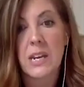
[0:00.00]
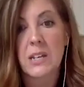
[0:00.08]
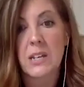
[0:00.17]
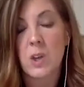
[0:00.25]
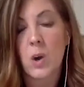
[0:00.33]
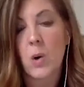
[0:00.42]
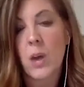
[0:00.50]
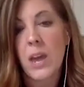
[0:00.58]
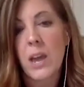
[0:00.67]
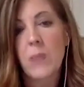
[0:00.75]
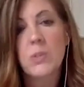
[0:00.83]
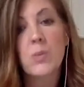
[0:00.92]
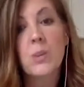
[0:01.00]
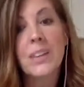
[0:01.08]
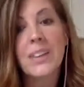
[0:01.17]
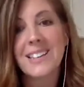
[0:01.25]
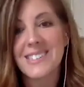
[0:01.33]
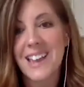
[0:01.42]
So it was a
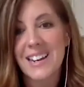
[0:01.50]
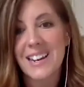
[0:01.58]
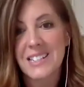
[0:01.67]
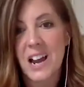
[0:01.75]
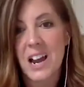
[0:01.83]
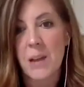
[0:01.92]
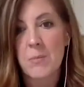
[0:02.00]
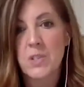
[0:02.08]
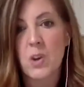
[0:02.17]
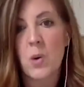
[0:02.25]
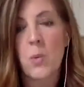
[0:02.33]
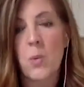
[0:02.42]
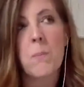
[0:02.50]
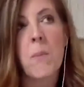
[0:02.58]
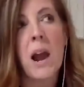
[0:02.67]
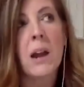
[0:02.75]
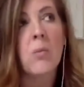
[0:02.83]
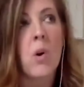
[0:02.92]
really exciting time. So
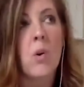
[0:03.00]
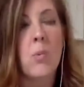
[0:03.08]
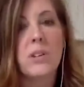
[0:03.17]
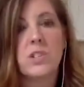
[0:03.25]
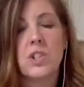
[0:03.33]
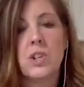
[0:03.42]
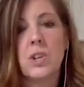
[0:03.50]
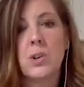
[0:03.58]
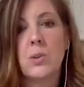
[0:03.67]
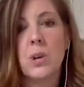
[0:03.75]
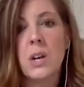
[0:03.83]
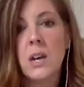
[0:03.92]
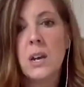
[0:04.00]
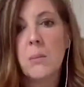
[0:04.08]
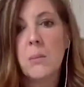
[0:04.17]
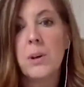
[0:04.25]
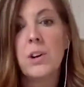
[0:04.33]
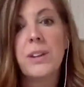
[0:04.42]
my role was to
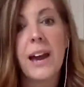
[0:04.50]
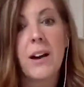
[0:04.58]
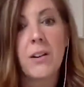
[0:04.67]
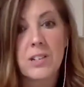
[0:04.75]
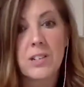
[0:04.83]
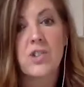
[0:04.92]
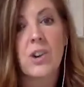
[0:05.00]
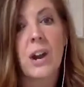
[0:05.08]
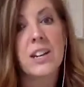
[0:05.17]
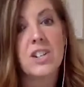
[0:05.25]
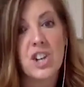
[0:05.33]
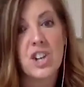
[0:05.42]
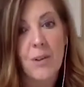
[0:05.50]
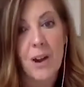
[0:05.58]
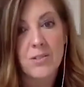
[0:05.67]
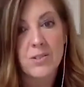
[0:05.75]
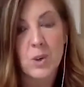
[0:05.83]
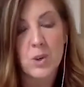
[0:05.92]
build out a strategy
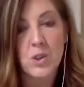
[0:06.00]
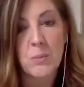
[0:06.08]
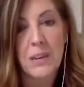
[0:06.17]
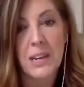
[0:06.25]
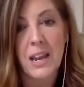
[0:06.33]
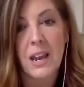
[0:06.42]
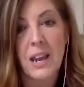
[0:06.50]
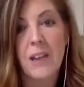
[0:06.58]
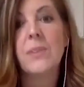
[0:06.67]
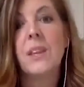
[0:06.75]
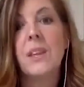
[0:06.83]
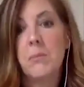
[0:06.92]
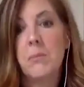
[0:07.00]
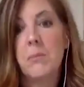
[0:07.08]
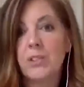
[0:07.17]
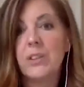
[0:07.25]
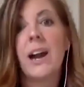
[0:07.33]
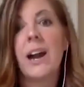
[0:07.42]
around social media,
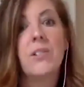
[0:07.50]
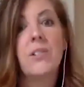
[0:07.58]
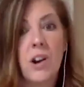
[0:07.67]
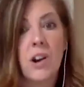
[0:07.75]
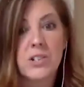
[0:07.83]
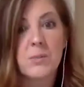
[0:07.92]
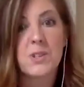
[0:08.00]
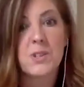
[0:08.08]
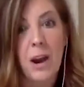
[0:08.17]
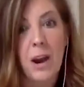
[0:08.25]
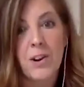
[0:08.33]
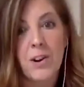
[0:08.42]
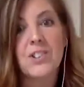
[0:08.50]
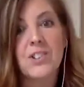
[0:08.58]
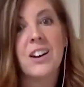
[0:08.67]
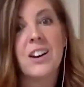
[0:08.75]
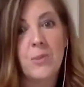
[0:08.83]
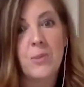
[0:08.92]
build out our subscribers
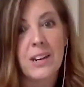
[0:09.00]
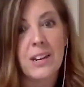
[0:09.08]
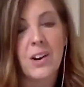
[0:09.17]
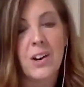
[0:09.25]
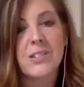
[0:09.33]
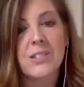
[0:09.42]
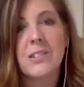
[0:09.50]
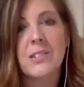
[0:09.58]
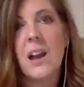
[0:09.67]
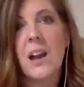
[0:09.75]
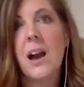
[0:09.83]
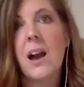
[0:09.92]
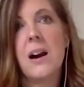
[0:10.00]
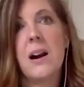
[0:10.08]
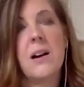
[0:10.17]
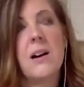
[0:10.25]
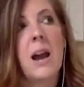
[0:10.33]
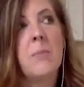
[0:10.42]
and our readers.
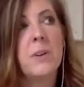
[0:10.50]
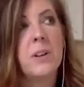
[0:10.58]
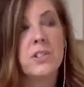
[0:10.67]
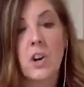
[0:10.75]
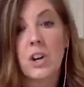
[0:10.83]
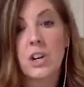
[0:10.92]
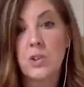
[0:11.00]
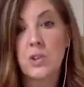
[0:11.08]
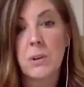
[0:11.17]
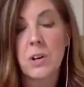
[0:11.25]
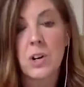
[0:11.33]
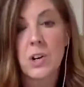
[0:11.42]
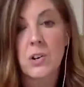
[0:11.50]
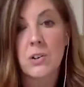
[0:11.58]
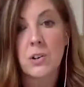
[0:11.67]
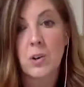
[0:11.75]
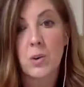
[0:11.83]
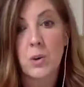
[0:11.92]
I built our contributor
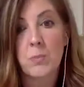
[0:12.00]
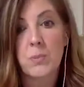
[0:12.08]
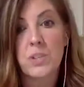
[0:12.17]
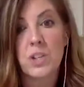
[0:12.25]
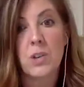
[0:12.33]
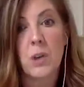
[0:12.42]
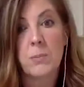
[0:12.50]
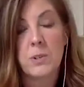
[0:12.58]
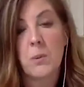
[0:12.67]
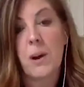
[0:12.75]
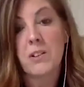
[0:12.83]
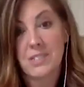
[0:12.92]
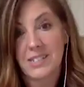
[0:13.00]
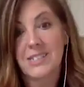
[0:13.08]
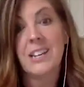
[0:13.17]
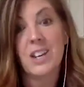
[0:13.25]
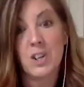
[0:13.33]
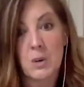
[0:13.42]
group up to about
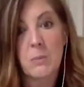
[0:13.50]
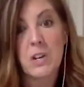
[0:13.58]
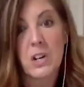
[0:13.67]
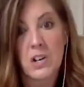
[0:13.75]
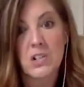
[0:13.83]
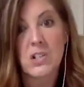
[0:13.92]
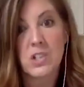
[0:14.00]
60 contributors.